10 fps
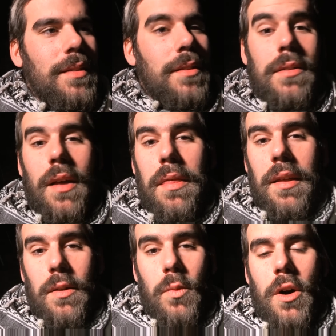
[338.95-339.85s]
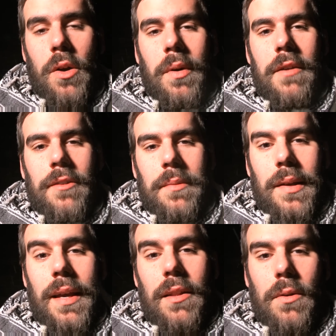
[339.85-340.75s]
do nothing and walk away from
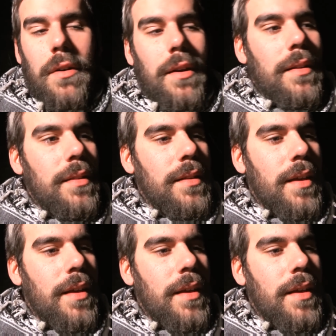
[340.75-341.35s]
it, ignore it,